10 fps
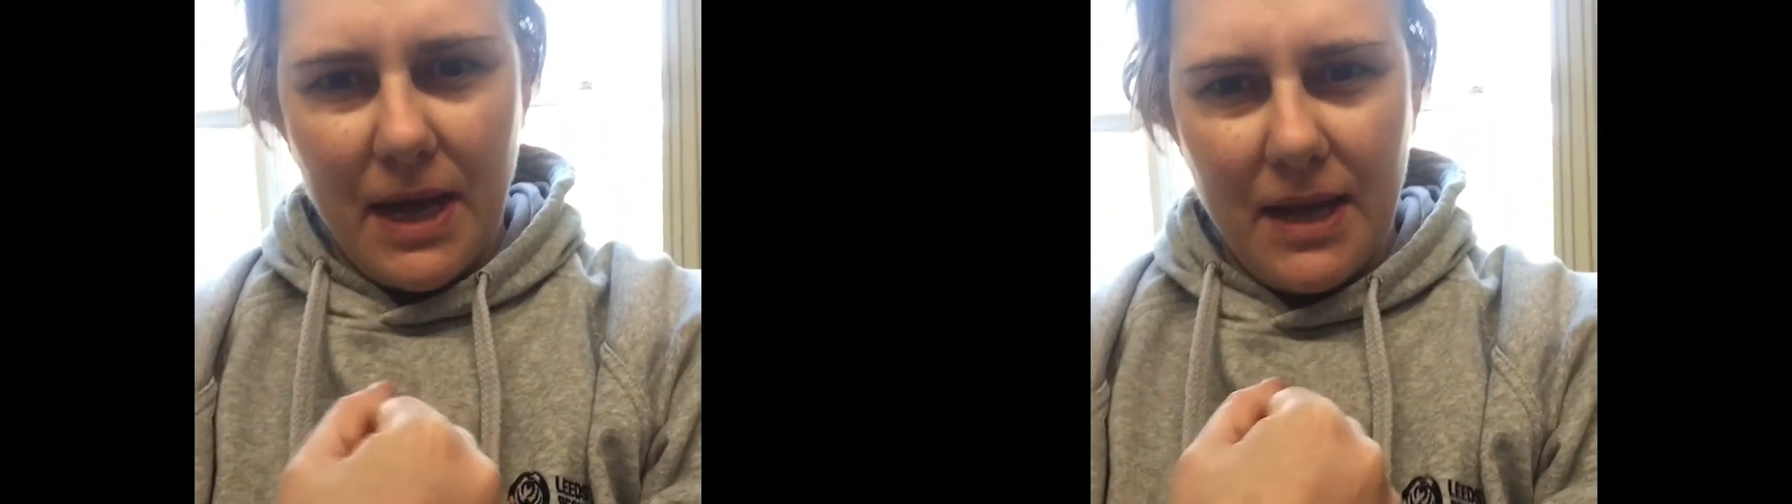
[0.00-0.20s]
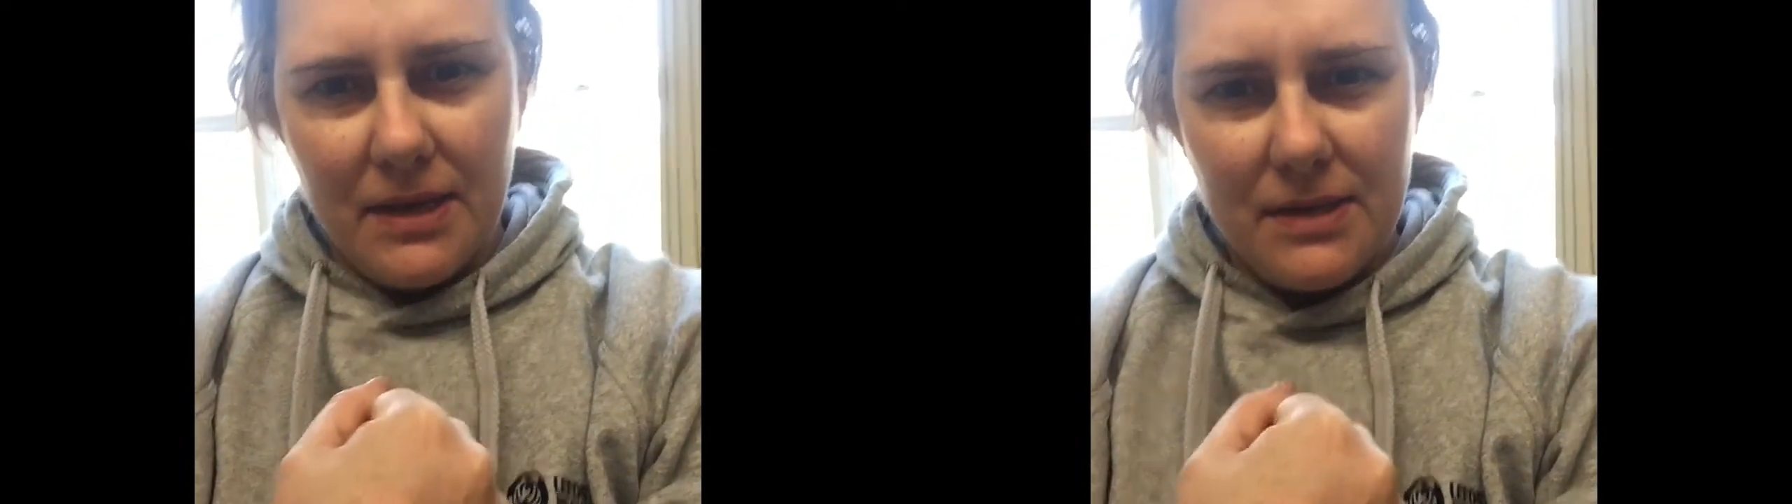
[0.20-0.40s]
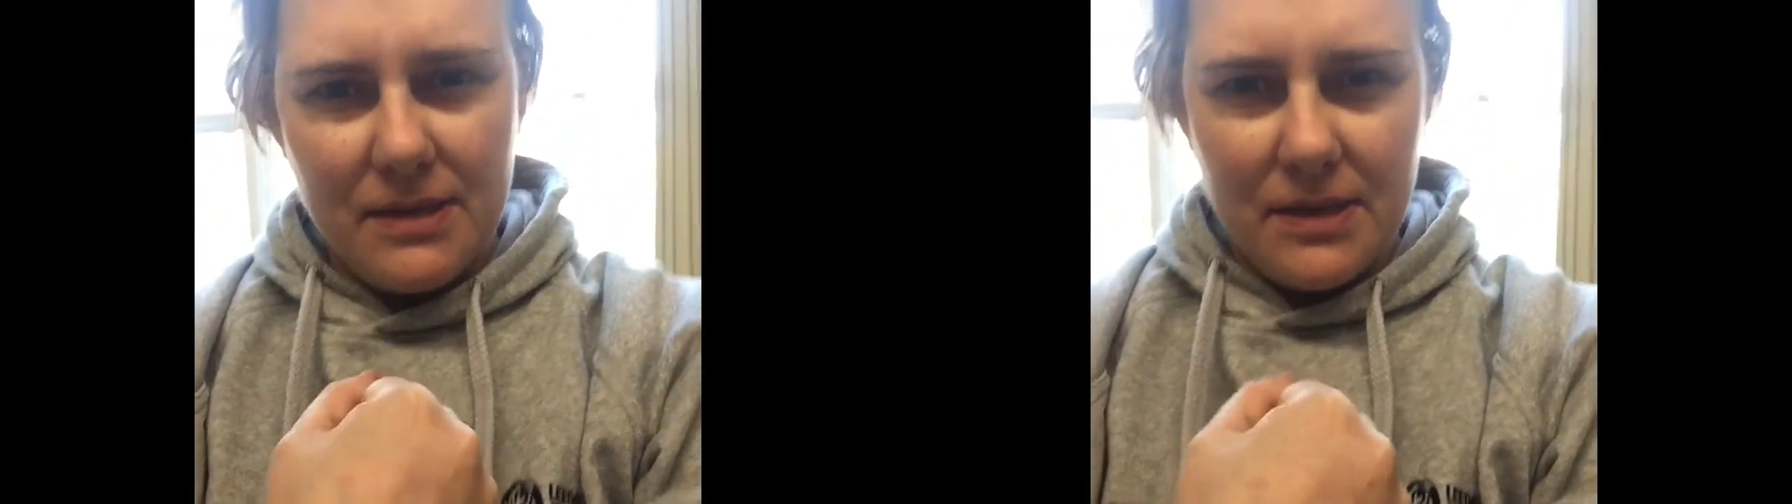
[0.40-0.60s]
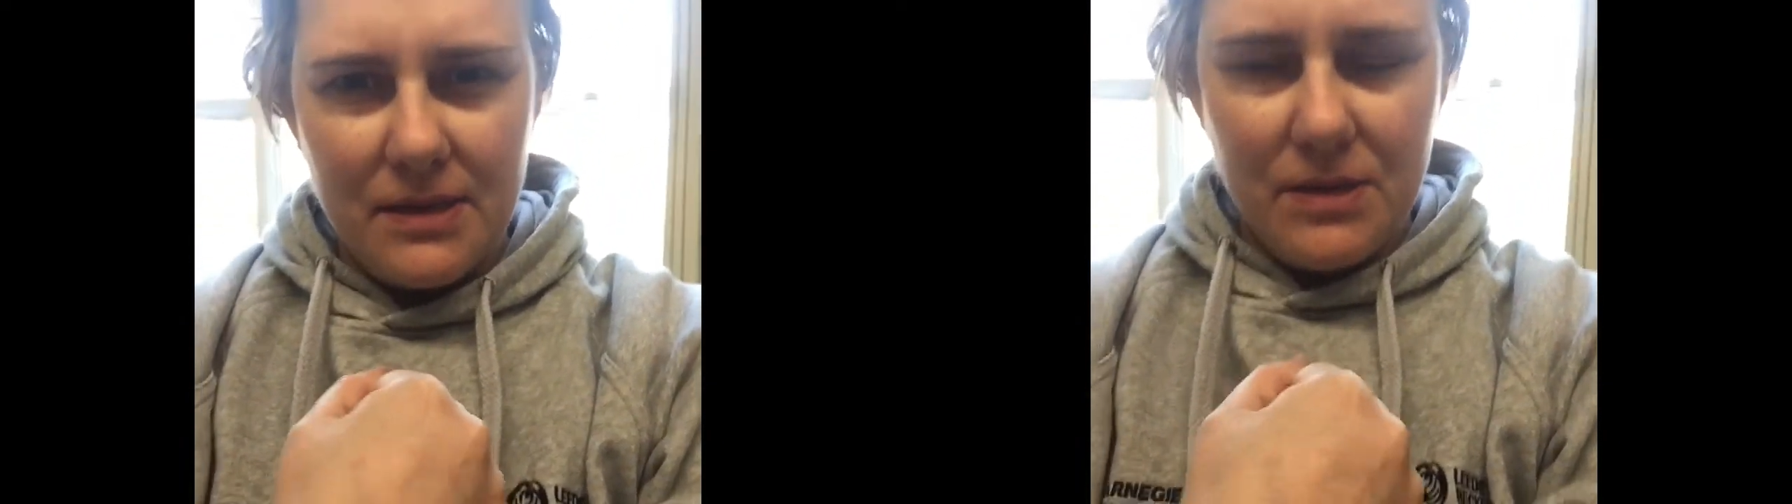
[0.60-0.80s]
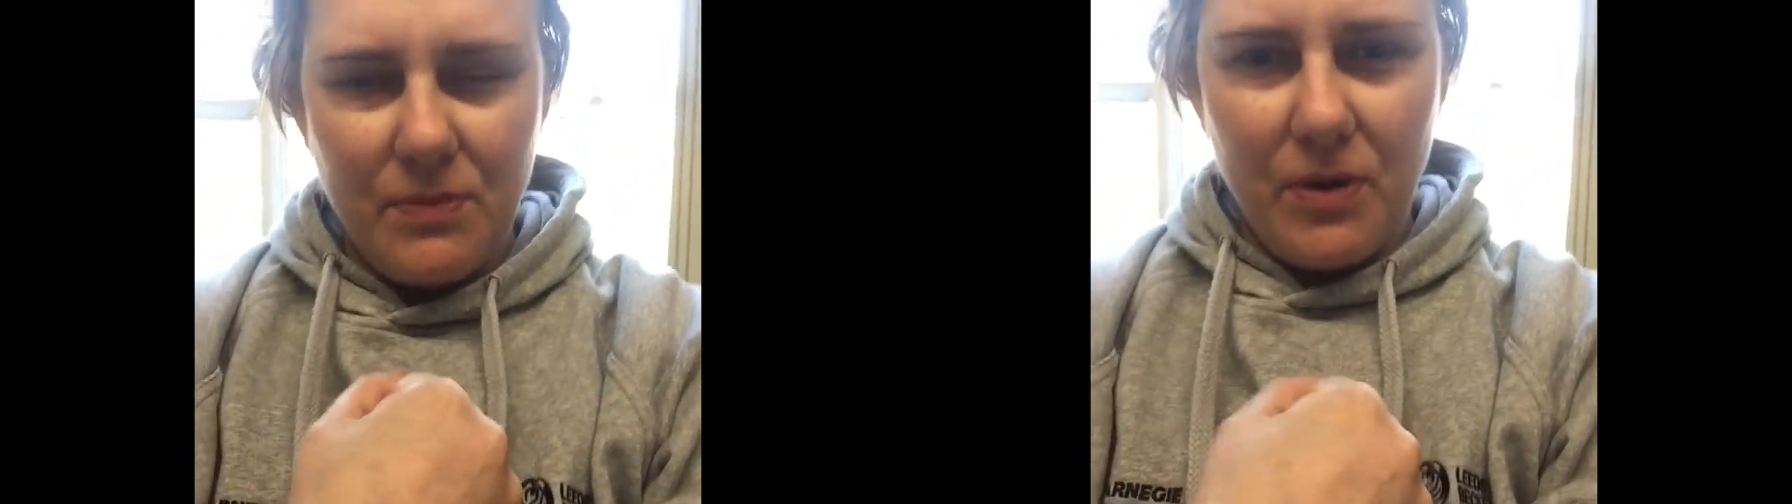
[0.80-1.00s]
hand
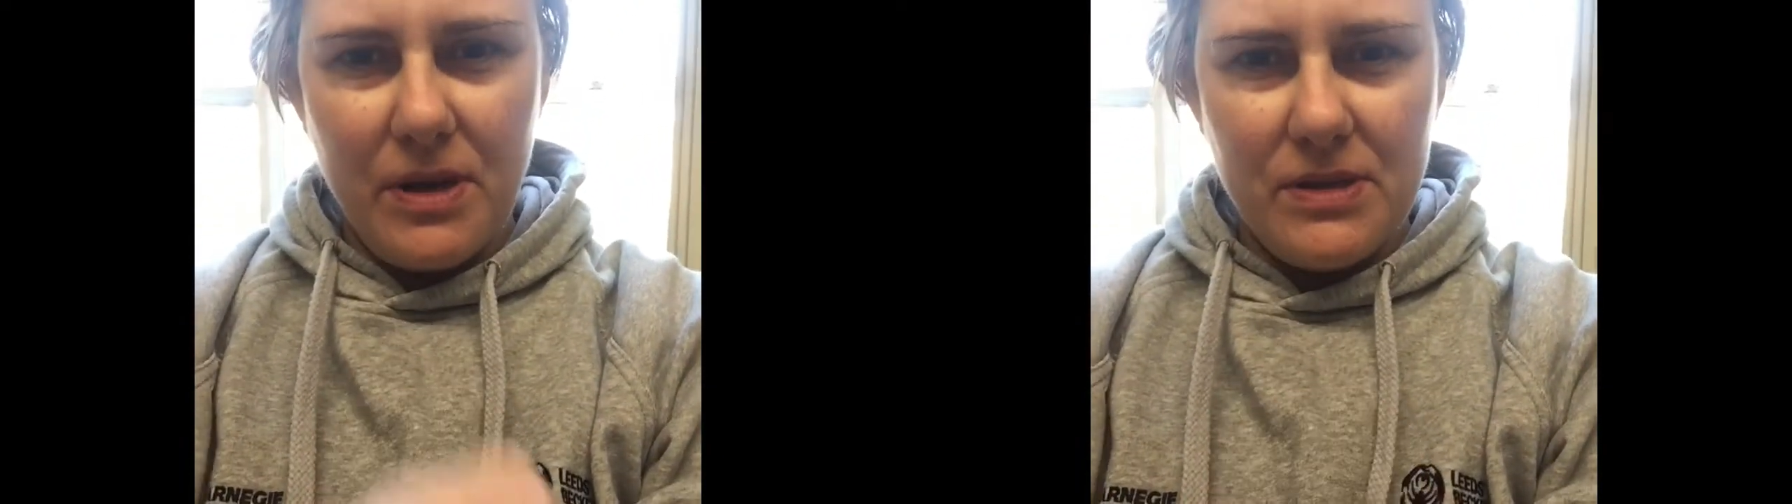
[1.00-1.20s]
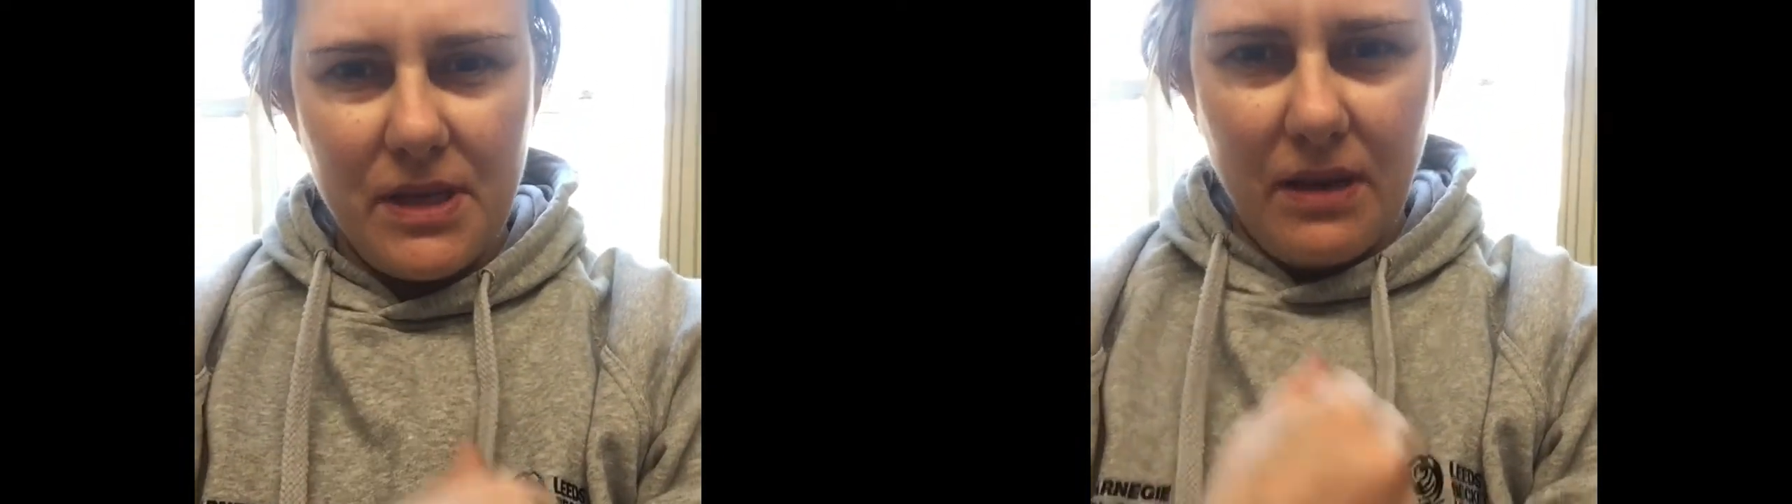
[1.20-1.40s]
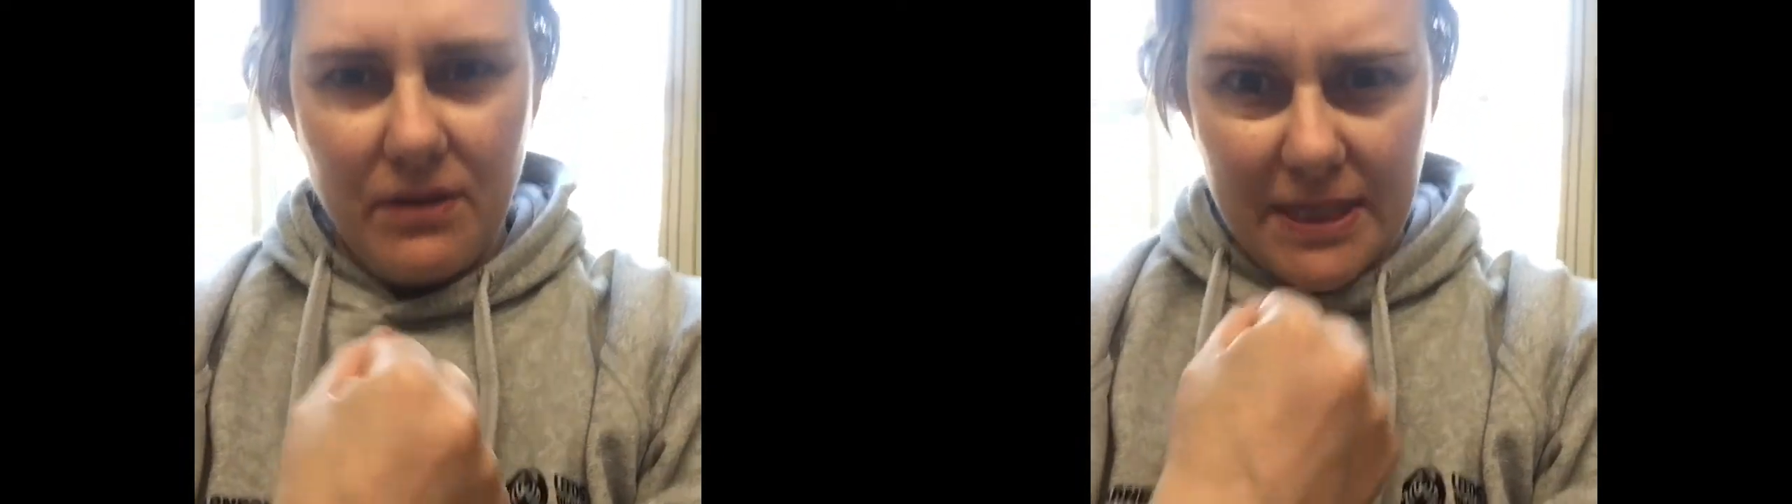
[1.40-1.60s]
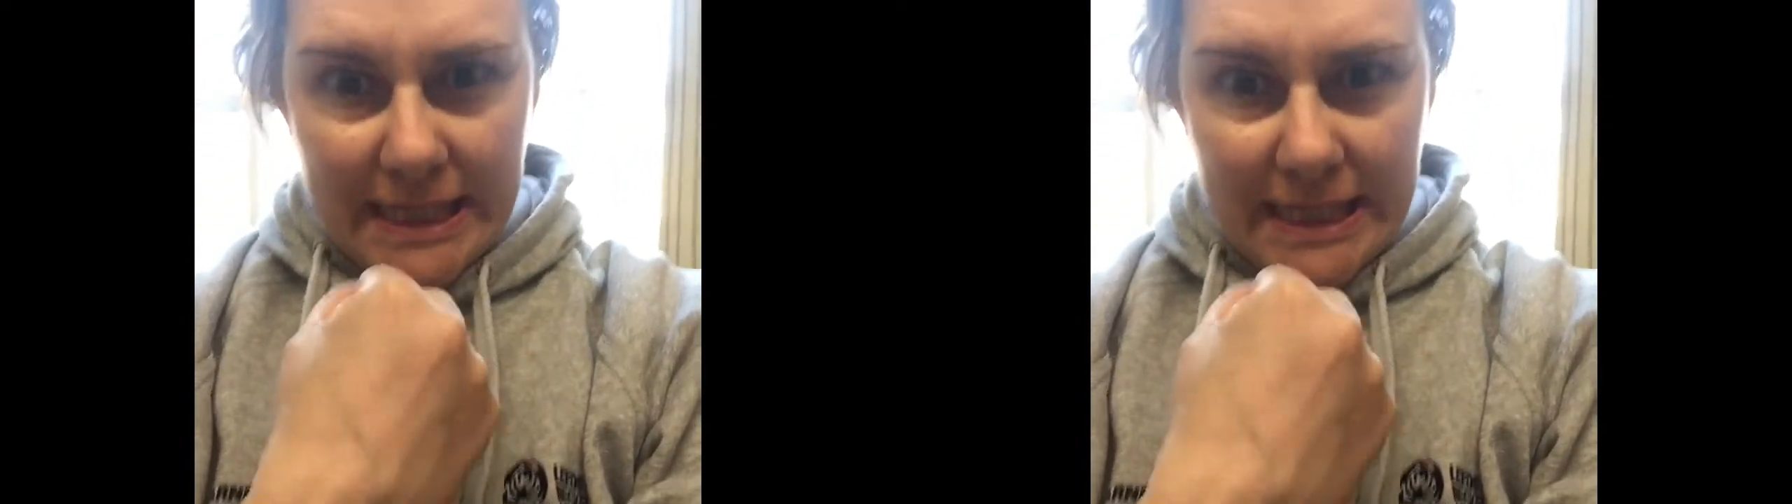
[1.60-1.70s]
tomorrow, so